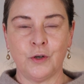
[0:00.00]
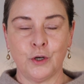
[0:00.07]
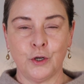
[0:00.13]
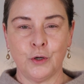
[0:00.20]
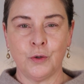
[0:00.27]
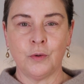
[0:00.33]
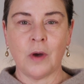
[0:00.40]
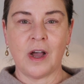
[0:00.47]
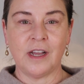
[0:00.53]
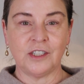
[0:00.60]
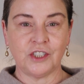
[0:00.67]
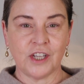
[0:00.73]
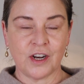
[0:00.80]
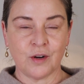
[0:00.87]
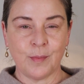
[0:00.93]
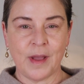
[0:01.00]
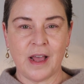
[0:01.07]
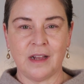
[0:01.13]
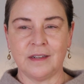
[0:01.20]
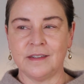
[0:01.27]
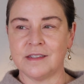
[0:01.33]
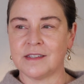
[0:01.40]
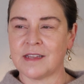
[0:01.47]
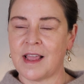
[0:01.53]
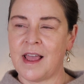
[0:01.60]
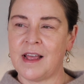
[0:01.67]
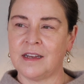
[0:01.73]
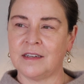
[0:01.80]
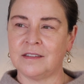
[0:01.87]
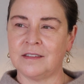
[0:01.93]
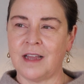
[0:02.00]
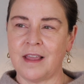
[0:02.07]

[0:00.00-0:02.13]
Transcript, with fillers: new eyeshadow palettes and